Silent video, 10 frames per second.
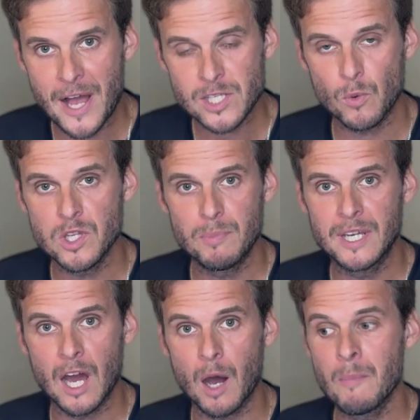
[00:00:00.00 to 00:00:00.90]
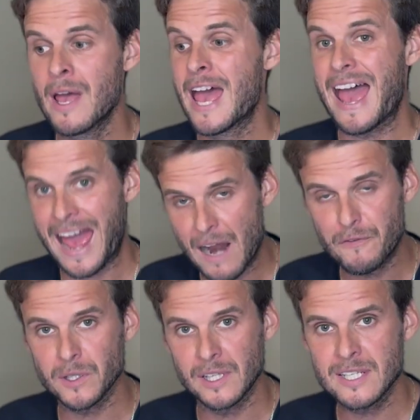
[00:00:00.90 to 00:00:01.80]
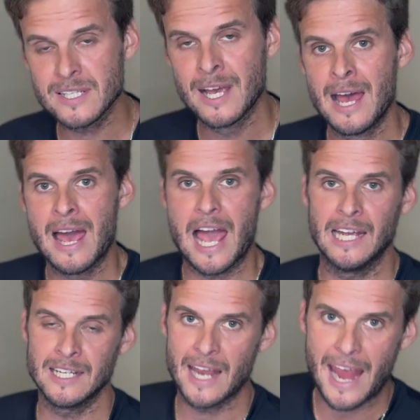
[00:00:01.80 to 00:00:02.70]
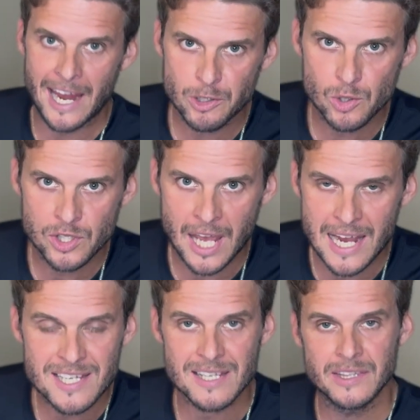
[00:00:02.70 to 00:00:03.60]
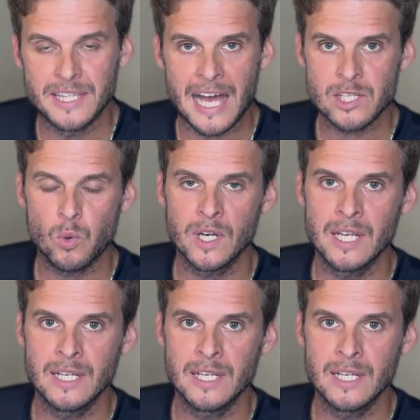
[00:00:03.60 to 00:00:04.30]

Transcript: that's when you become effortless. And in Andrew's case, that's what he